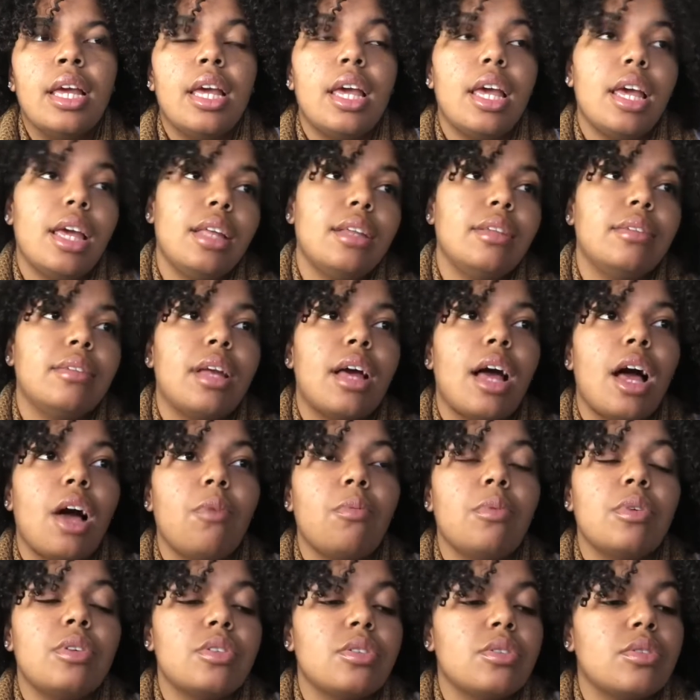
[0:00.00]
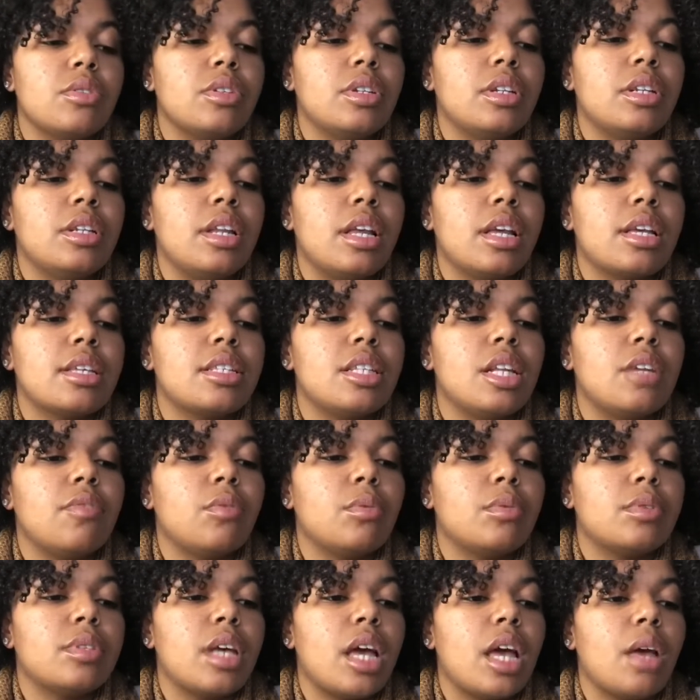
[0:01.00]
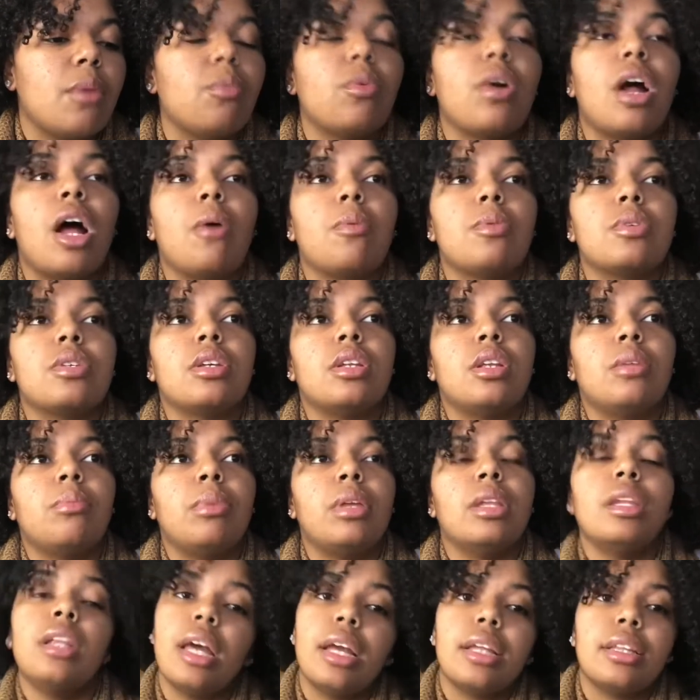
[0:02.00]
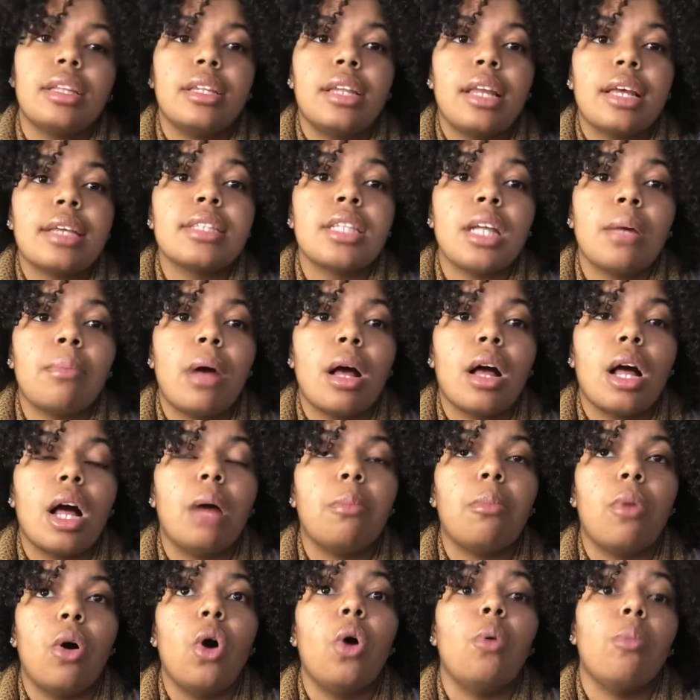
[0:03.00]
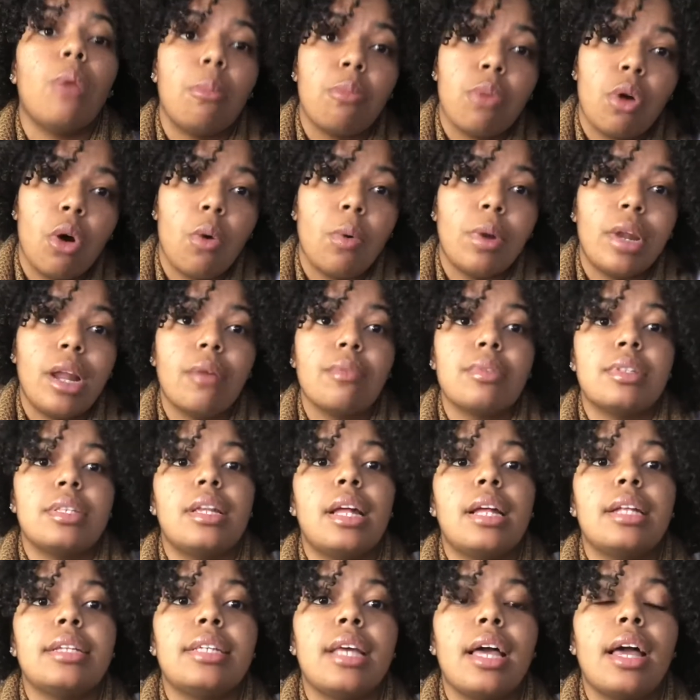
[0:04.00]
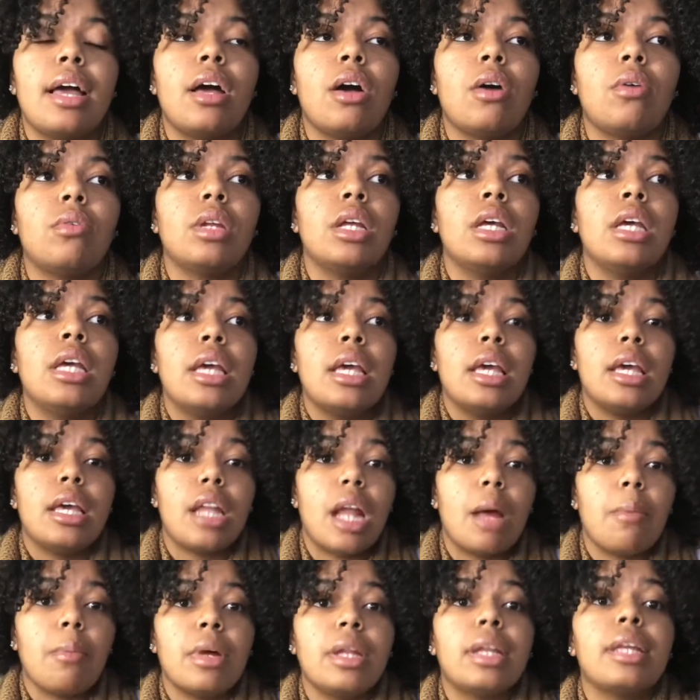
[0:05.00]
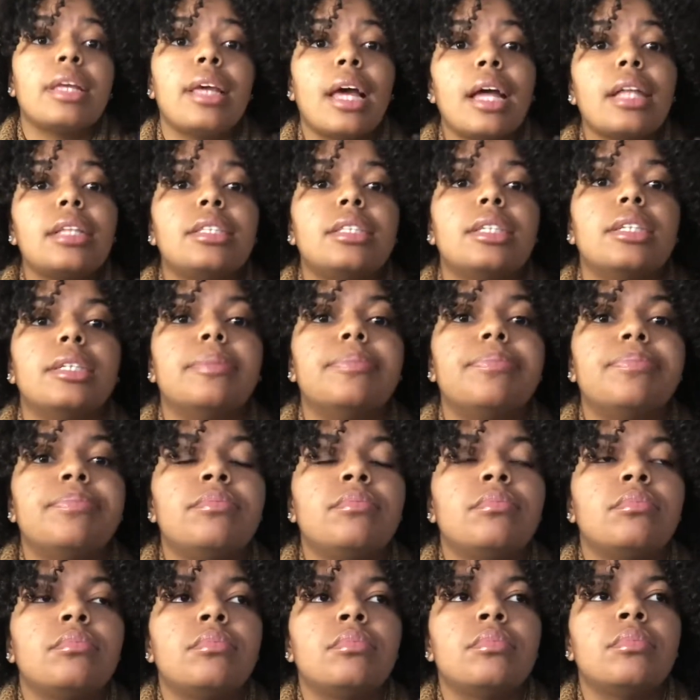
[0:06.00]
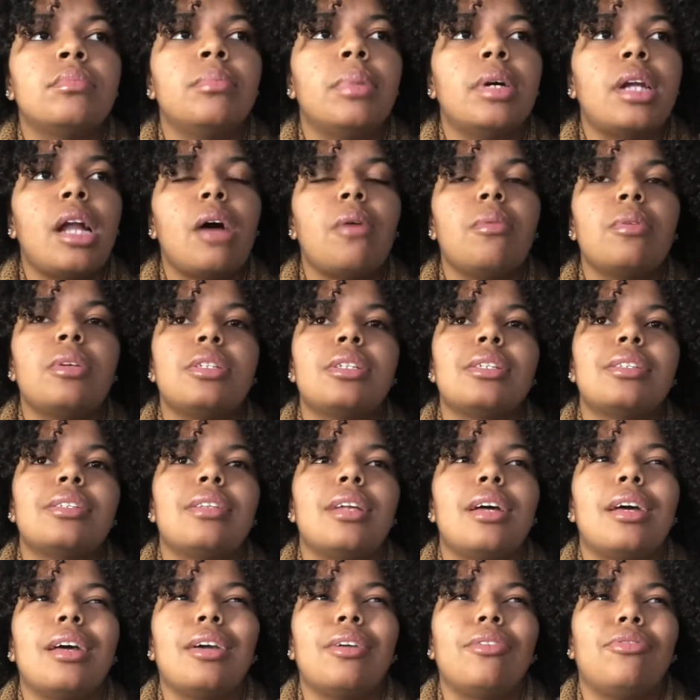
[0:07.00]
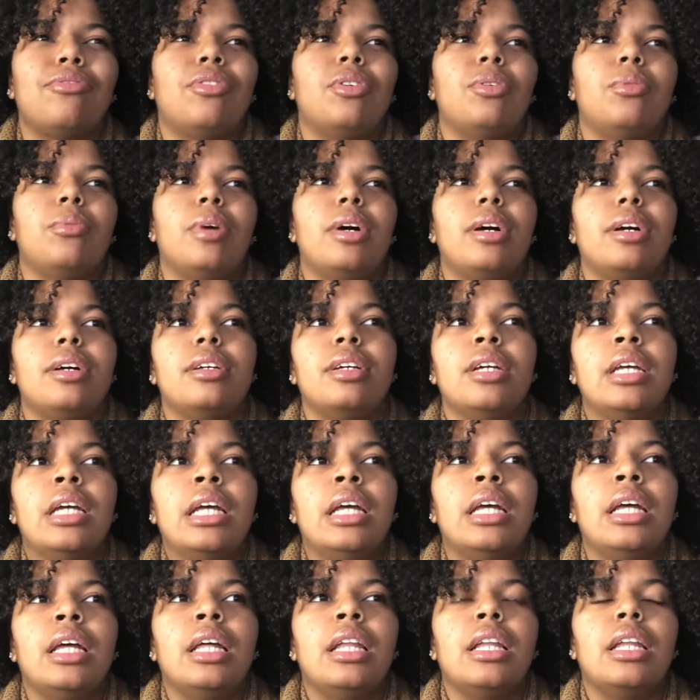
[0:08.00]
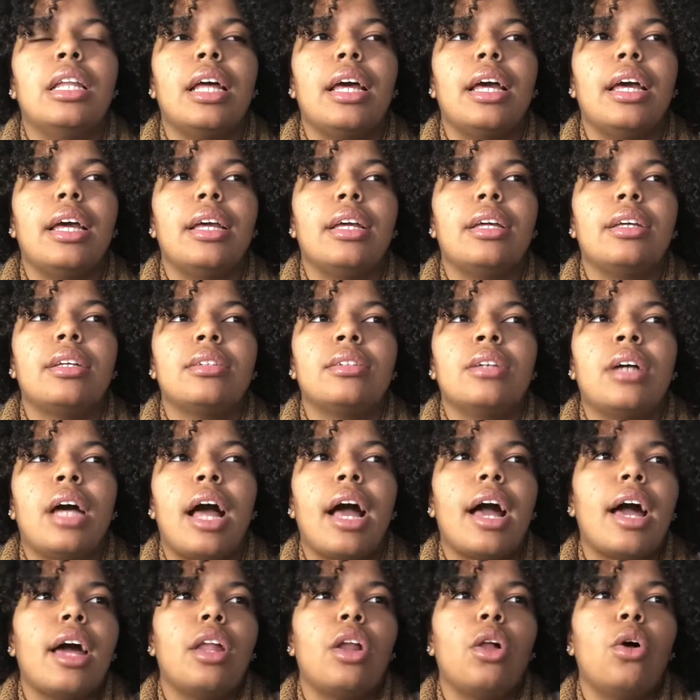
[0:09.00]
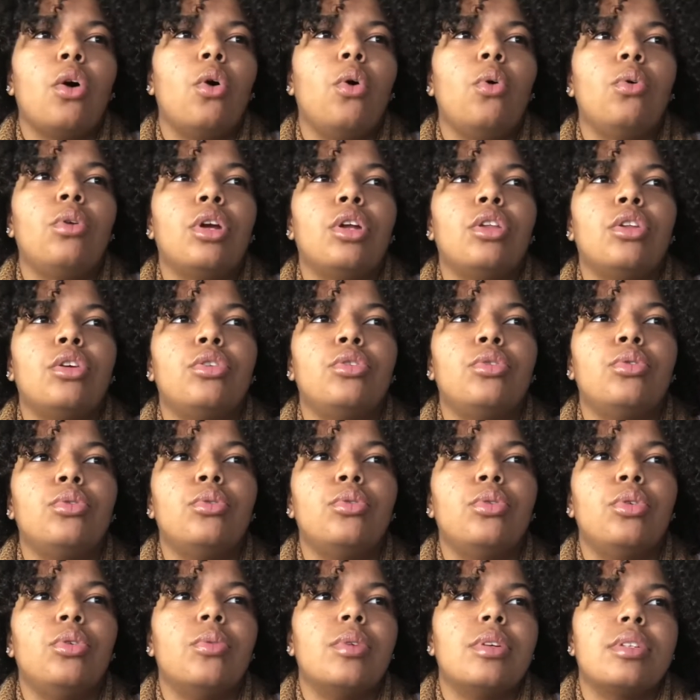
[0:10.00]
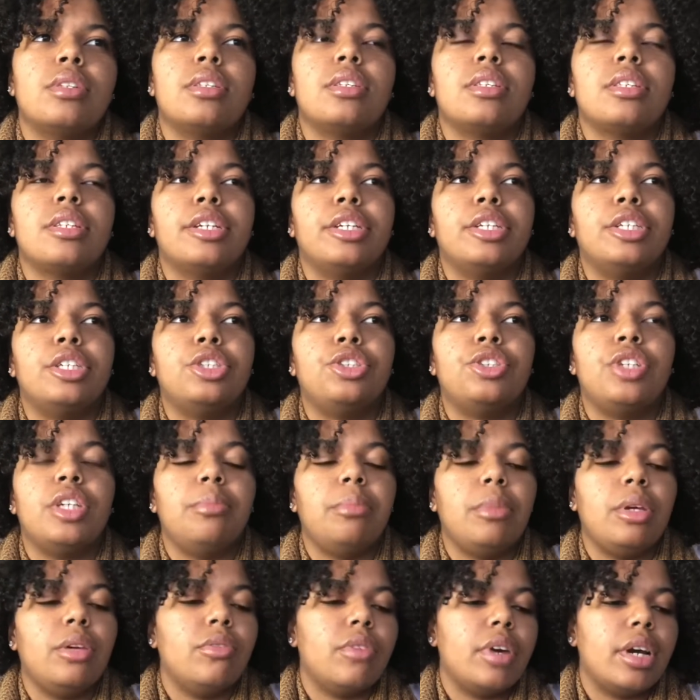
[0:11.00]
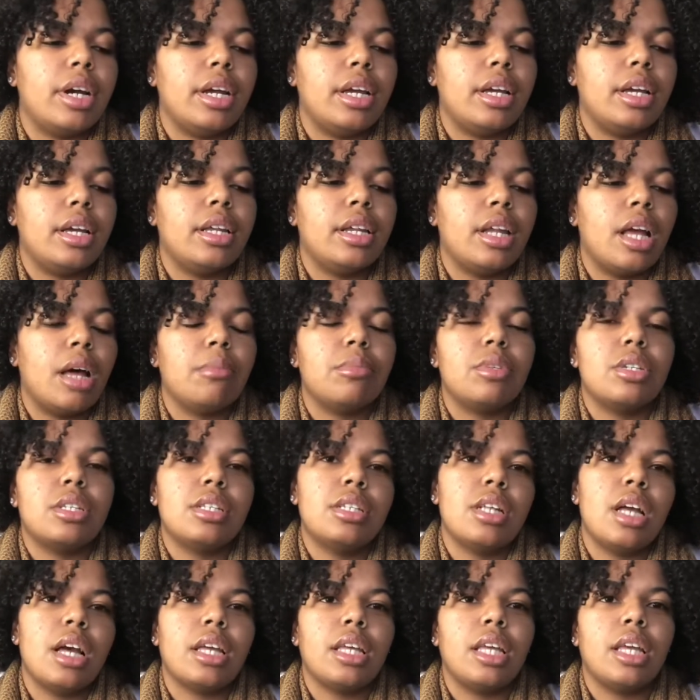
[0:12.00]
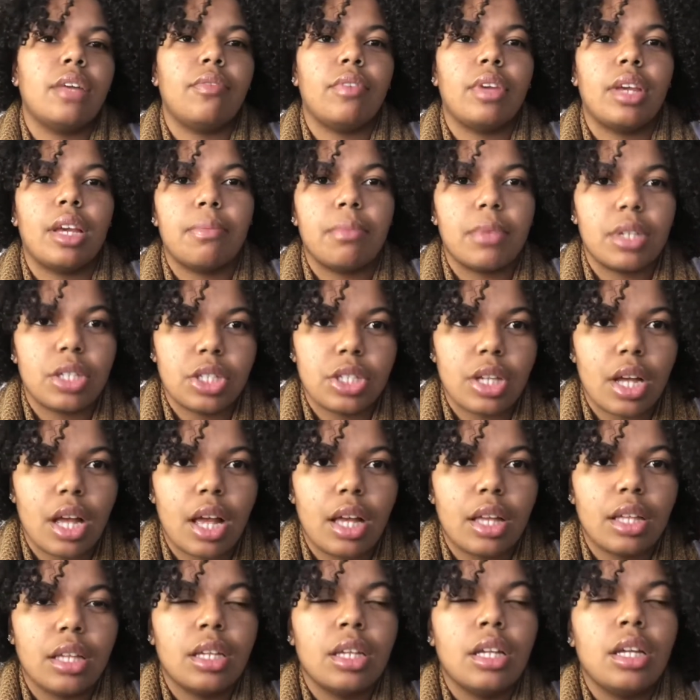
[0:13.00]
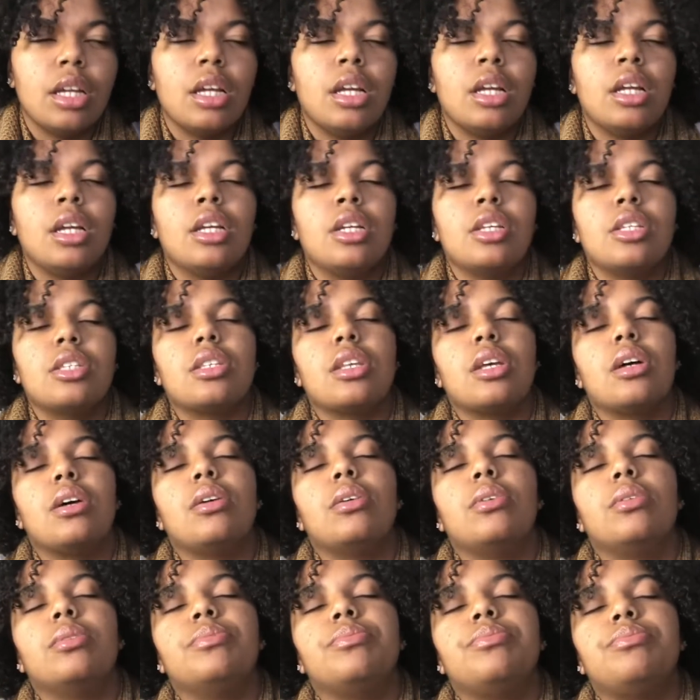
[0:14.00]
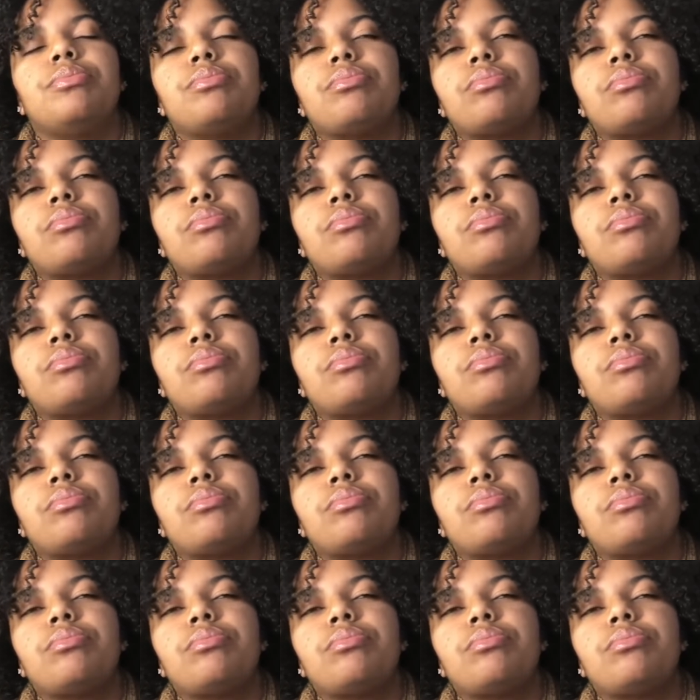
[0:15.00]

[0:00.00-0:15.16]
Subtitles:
and I wasn't on the next level type where I was gonna be like, the next time I come home, I'm going out to that town and I'm gonna catch him. But I was just like, for what? Like, I got a whole nother dude who wants to sit here and treat me right, and I'm just not giving him the shot. So